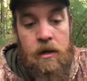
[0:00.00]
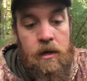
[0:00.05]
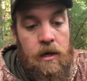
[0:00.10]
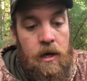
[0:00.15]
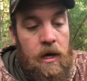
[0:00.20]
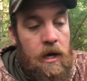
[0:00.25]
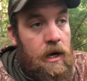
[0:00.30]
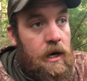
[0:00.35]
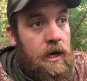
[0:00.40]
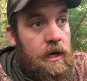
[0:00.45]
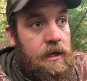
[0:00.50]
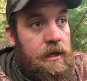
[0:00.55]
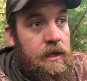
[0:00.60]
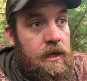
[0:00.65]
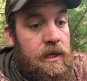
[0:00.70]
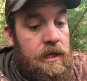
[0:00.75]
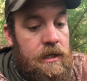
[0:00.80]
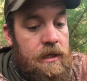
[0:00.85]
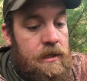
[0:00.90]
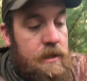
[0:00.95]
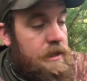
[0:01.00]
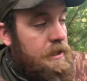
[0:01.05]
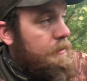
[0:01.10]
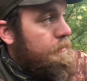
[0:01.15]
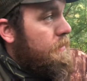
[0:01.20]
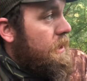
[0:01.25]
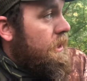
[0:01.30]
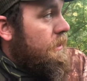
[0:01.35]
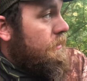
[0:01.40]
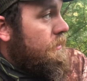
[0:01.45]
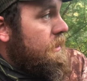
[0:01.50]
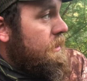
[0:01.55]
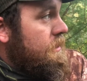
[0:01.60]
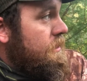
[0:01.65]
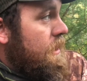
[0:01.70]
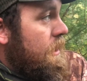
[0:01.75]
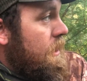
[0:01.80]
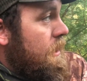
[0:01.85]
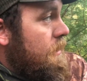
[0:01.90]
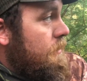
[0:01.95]
I got the kids hit better this
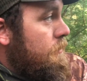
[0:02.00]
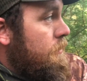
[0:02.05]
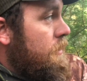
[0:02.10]
time.